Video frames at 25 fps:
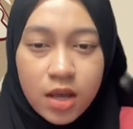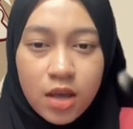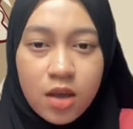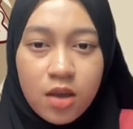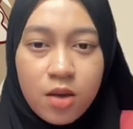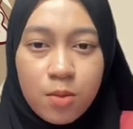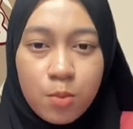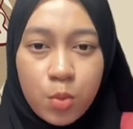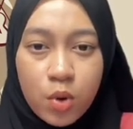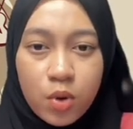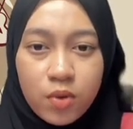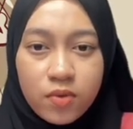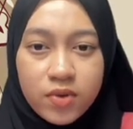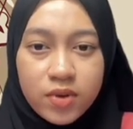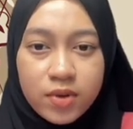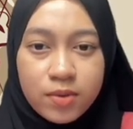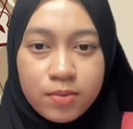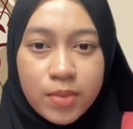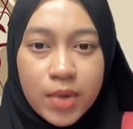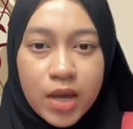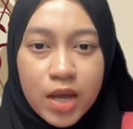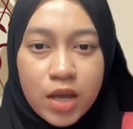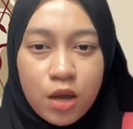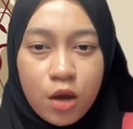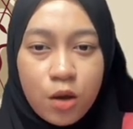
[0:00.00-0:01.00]
proven
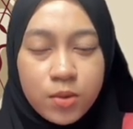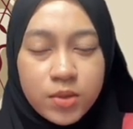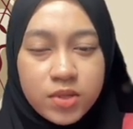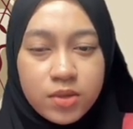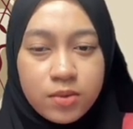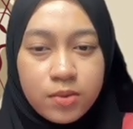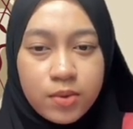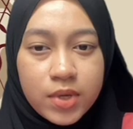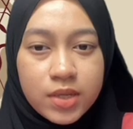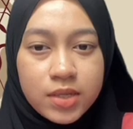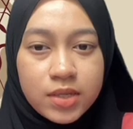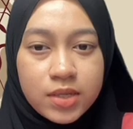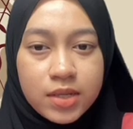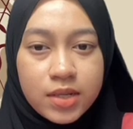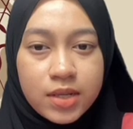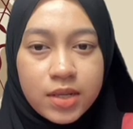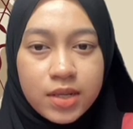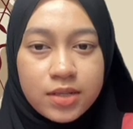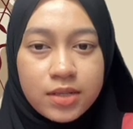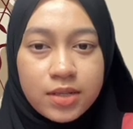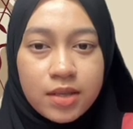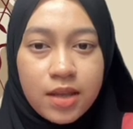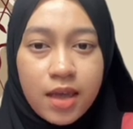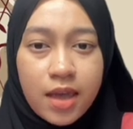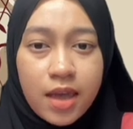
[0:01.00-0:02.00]
by
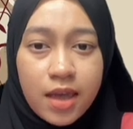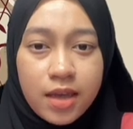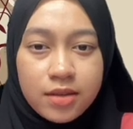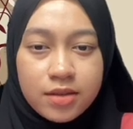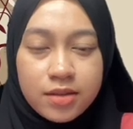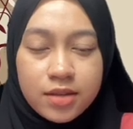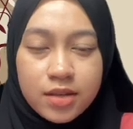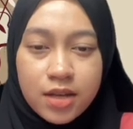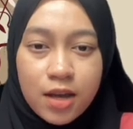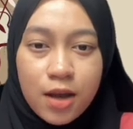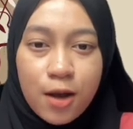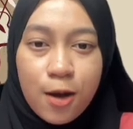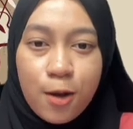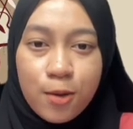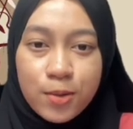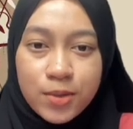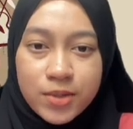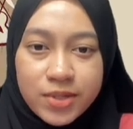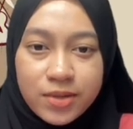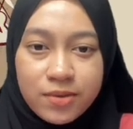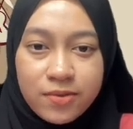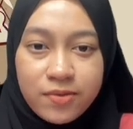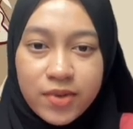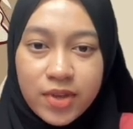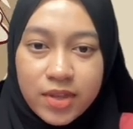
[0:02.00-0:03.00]
observation at the
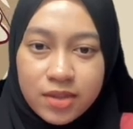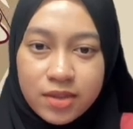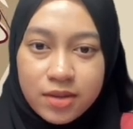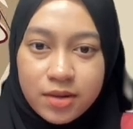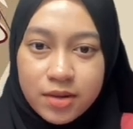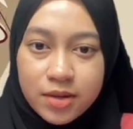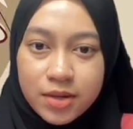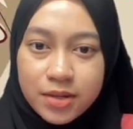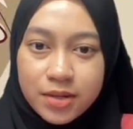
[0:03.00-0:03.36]
observatory.